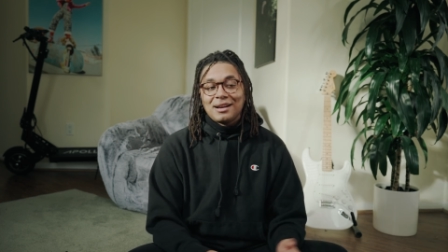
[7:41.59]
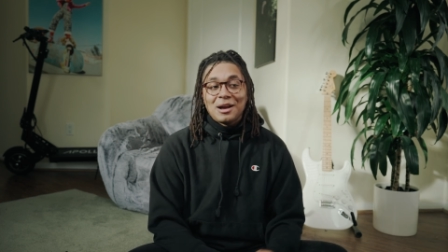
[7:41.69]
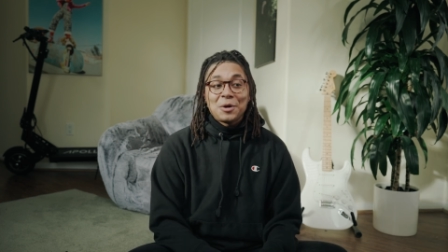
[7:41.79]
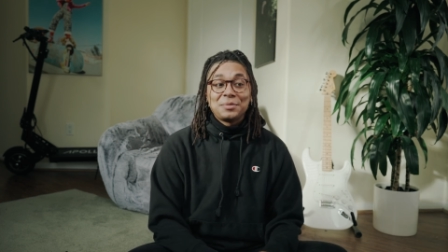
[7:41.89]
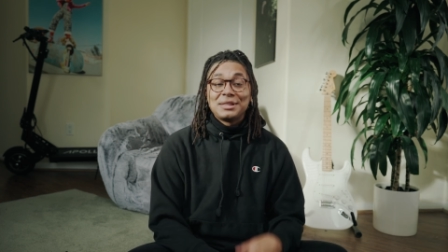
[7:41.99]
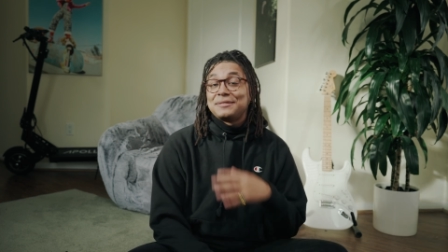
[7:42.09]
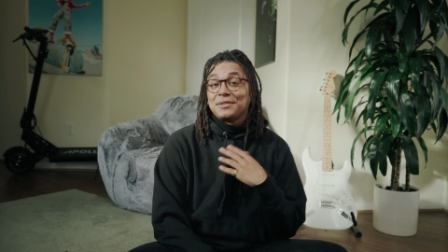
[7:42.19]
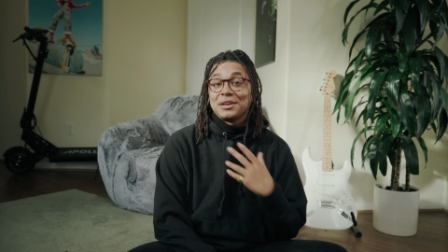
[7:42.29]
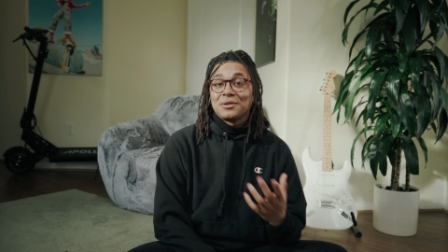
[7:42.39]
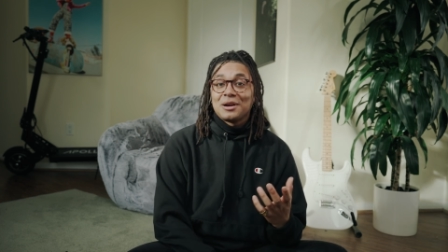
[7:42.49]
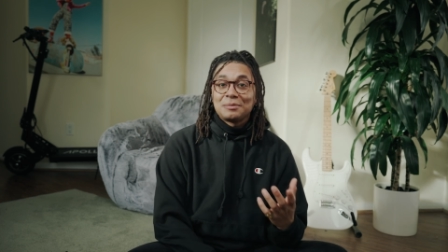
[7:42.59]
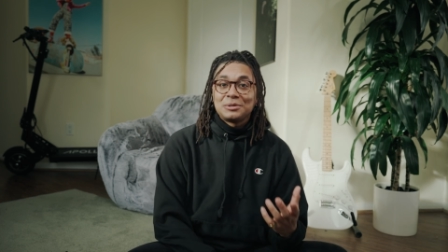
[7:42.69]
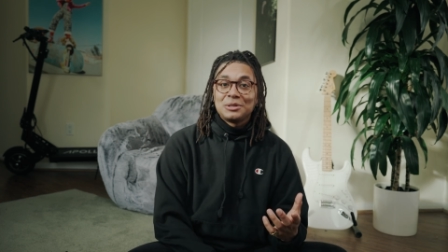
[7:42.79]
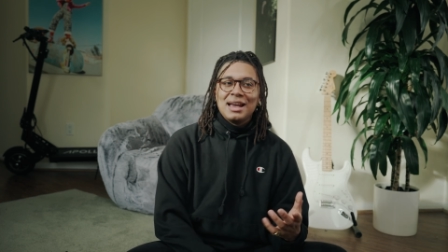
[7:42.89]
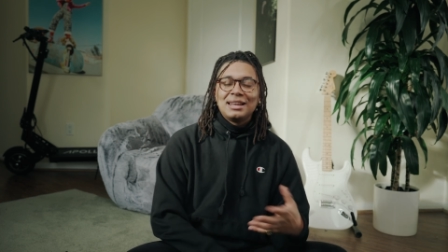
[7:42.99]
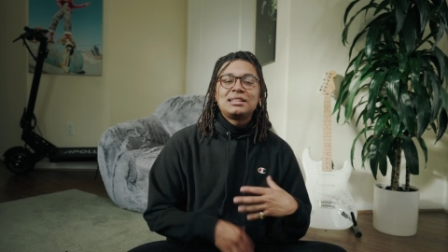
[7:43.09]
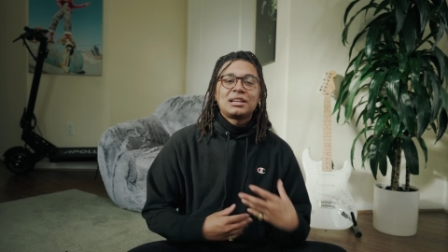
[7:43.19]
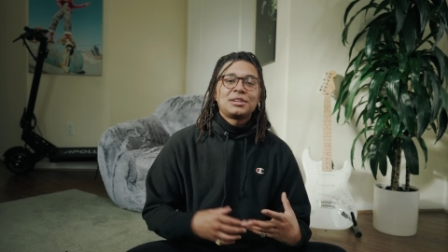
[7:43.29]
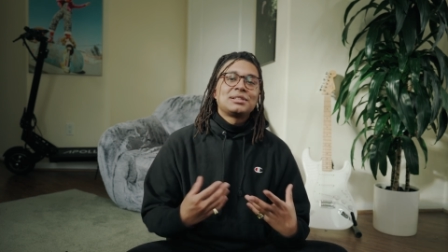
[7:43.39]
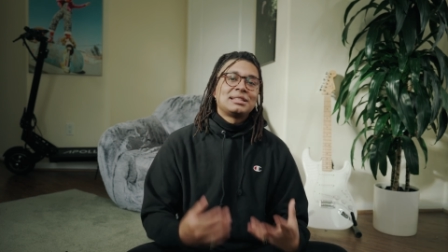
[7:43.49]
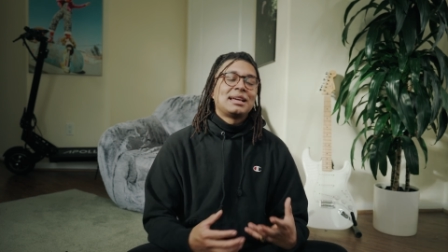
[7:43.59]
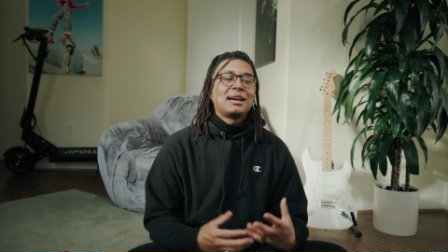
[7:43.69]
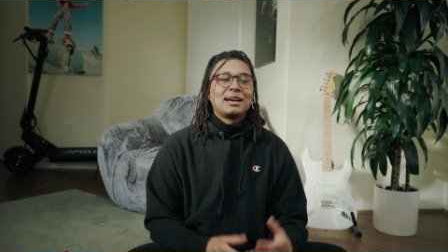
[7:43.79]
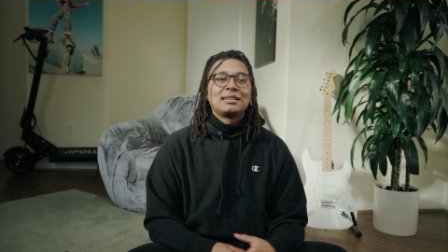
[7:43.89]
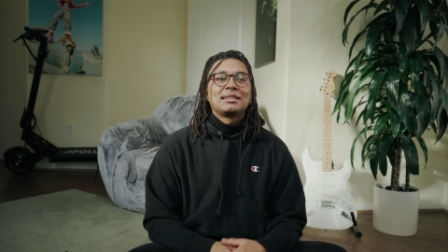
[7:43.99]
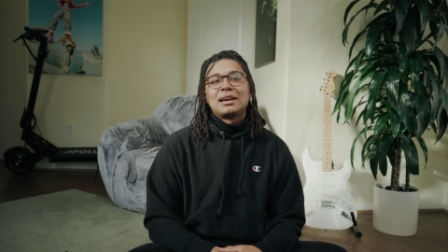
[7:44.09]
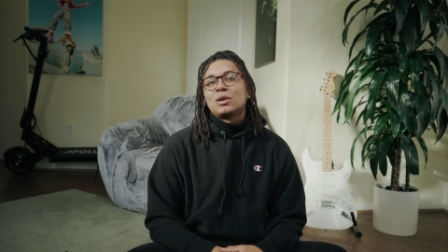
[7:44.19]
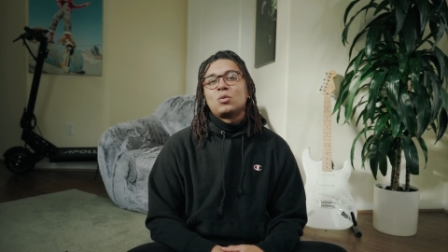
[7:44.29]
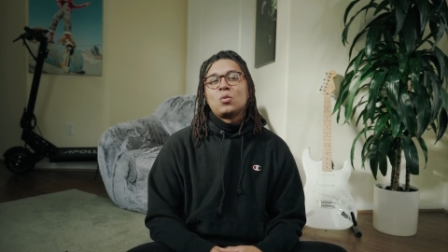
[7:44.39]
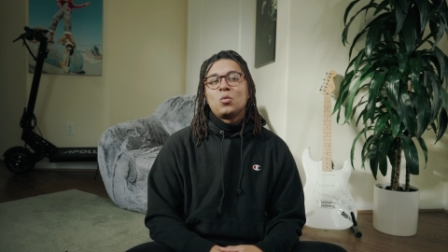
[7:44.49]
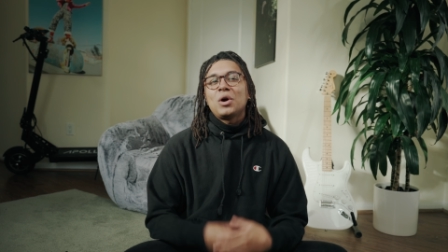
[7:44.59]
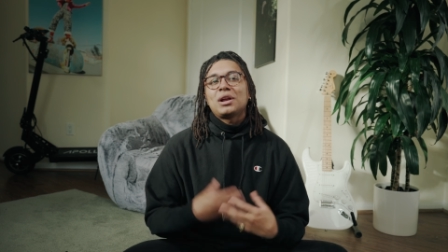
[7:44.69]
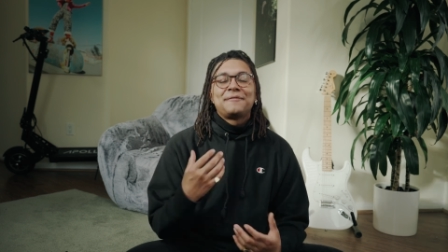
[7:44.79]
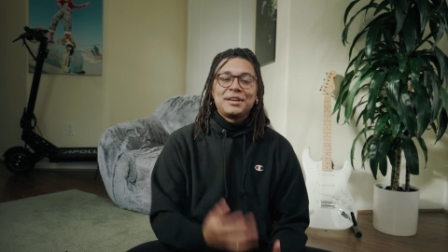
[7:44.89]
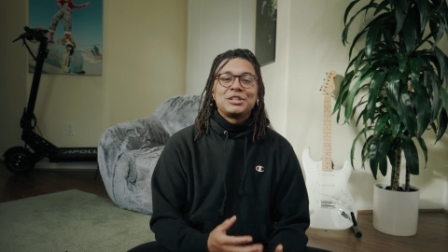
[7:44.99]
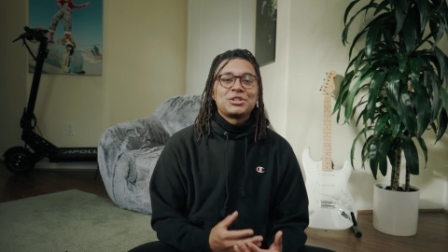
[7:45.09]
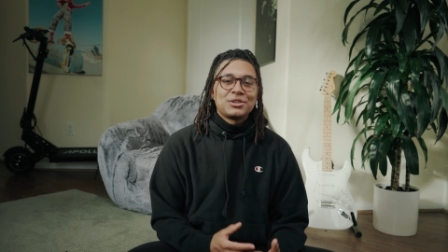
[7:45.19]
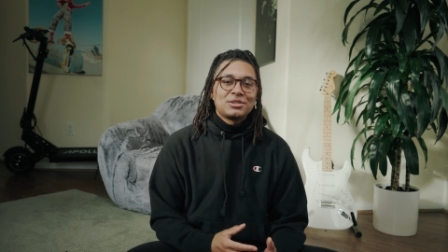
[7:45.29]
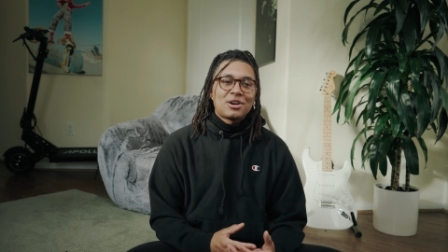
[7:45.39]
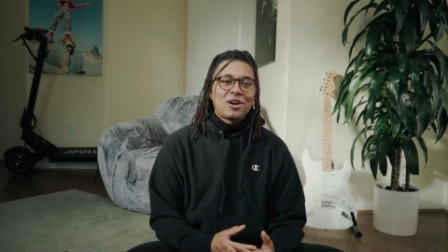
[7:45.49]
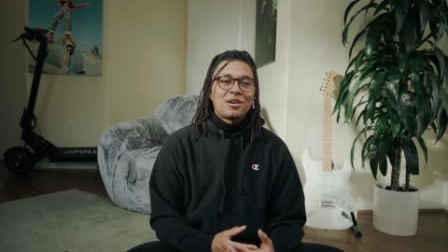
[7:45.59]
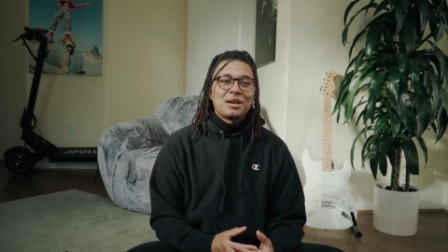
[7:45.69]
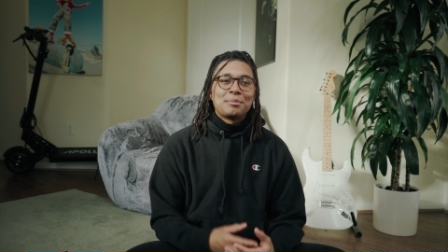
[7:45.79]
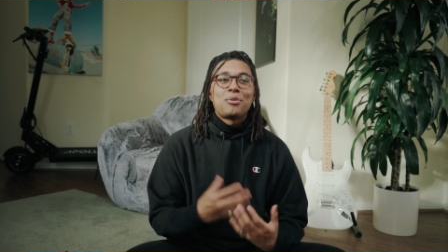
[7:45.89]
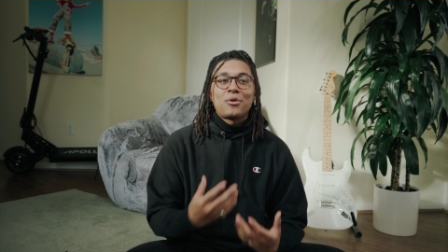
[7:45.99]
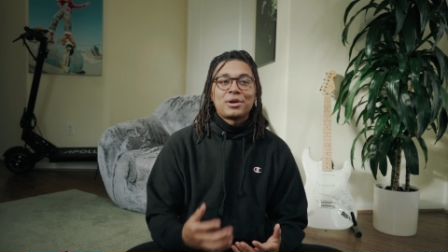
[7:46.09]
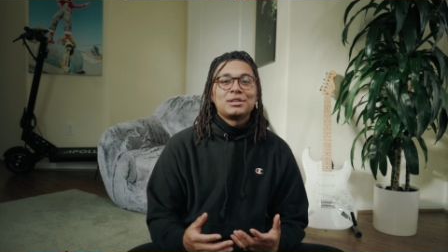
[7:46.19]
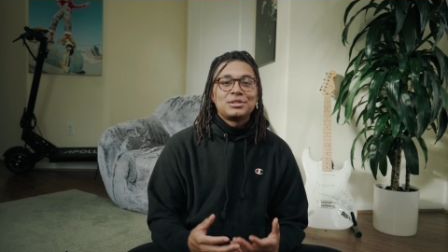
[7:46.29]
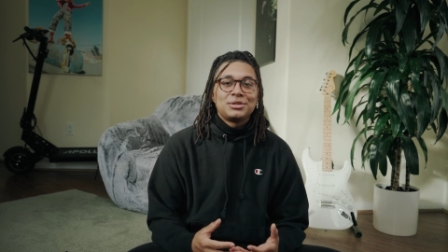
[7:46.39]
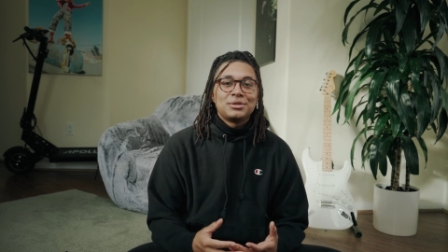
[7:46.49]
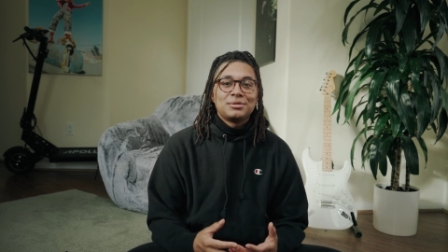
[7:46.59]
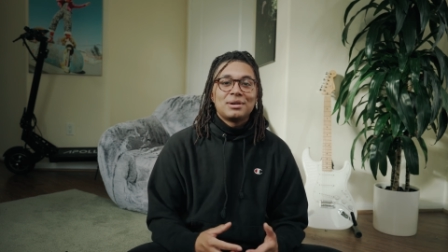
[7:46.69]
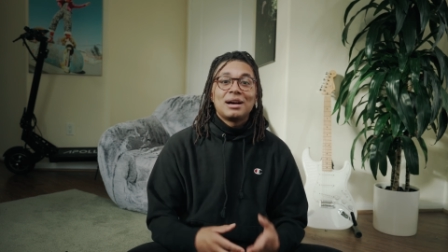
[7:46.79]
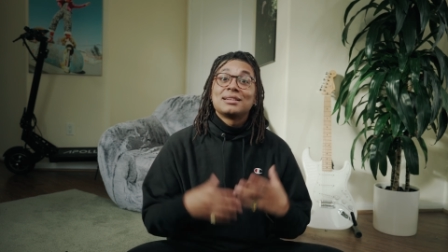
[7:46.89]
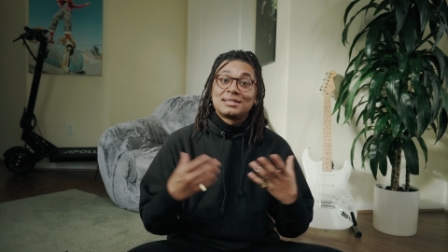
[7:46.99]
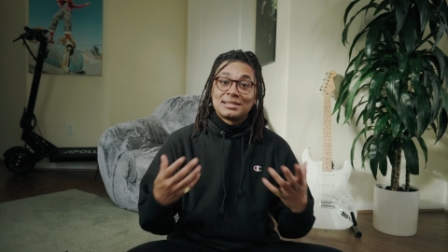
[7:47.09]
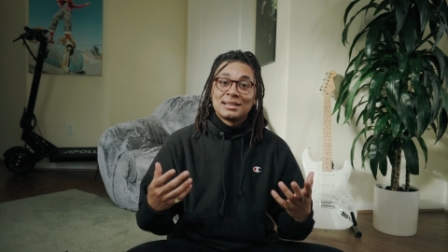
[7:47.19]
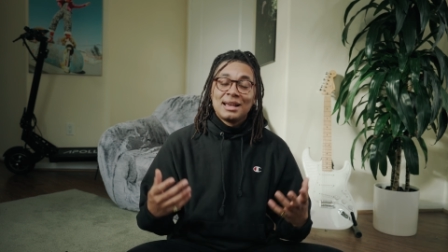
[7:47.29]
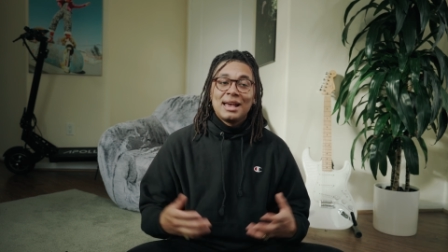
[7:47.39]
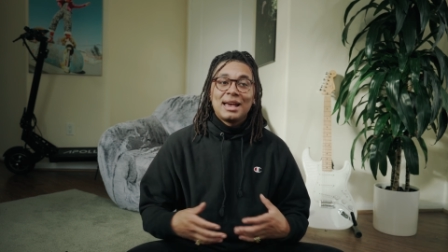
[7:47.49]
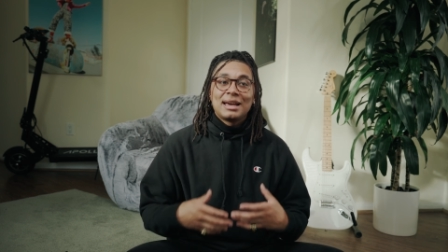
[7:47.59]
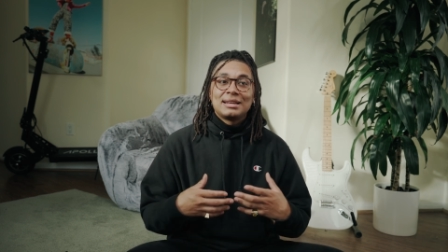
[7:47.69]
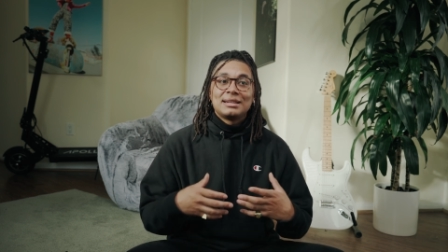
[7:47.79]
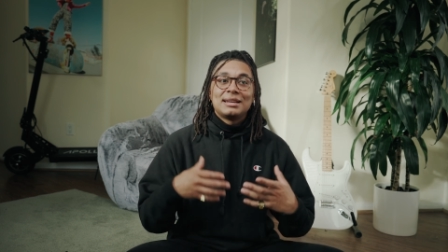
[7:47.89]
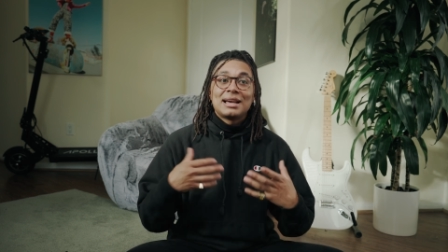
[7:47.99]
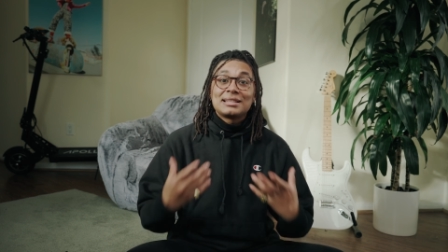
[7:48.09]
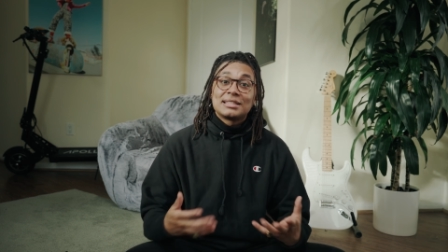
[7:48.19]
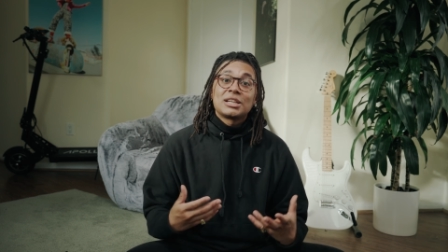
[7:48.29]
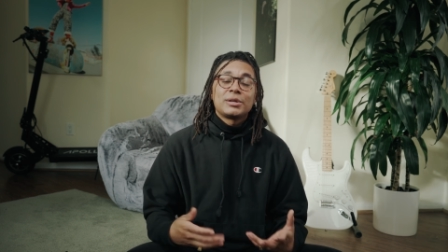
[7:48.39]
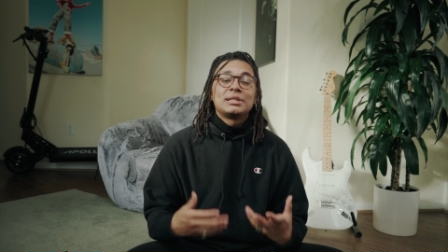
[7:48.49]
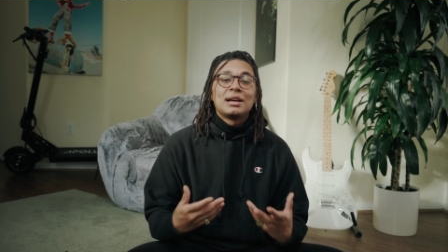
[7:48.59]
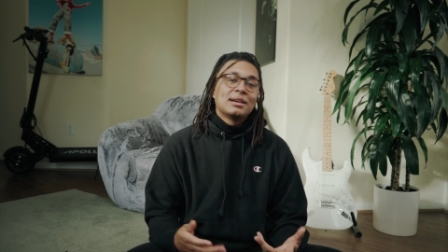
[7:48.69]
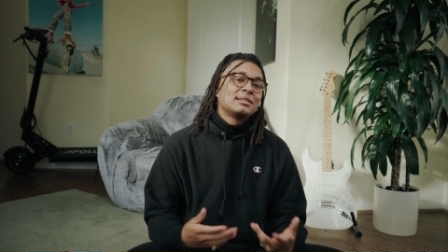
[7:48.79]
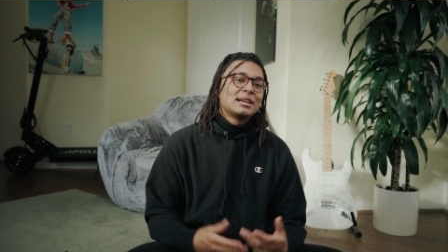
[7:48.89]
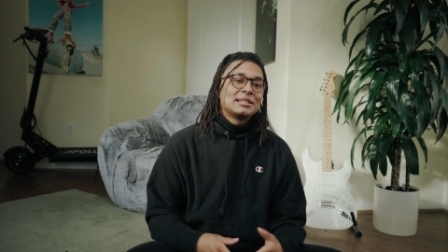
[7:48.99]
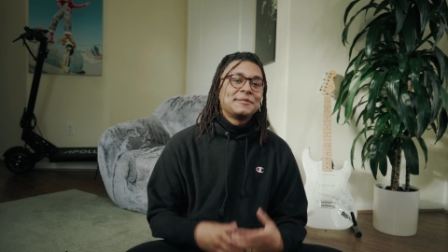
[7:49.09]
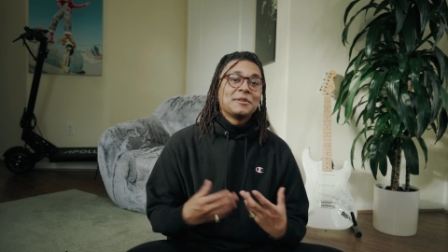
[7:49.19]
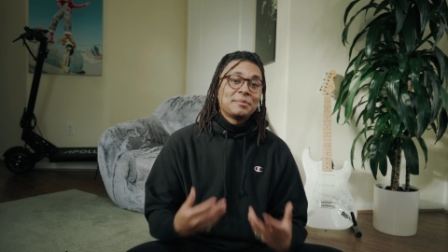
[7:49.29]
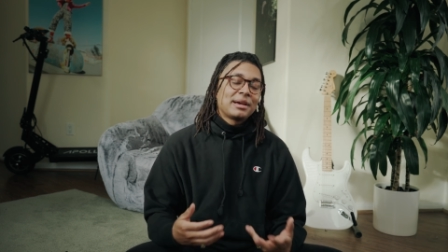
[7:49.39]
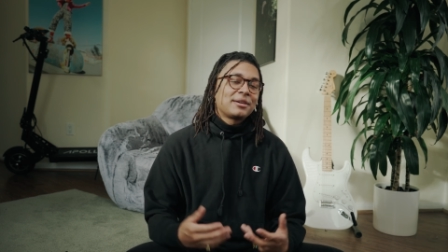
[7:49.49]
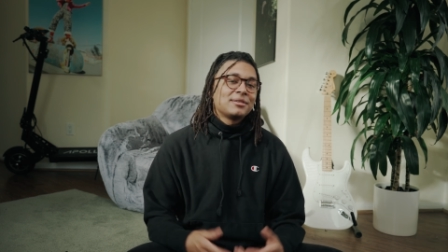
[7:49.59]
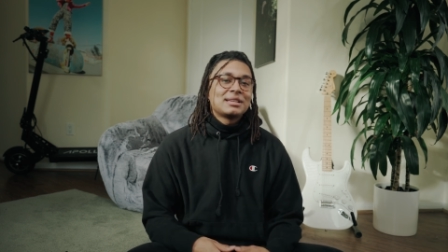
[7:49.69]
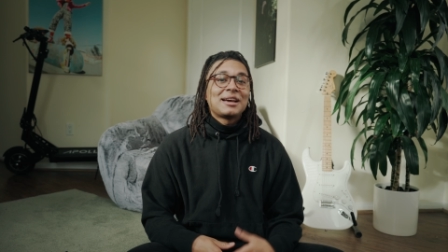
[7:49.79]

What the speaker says: I hope this video helped you at least understand like what features are important to us and necessary to us as filmmakers and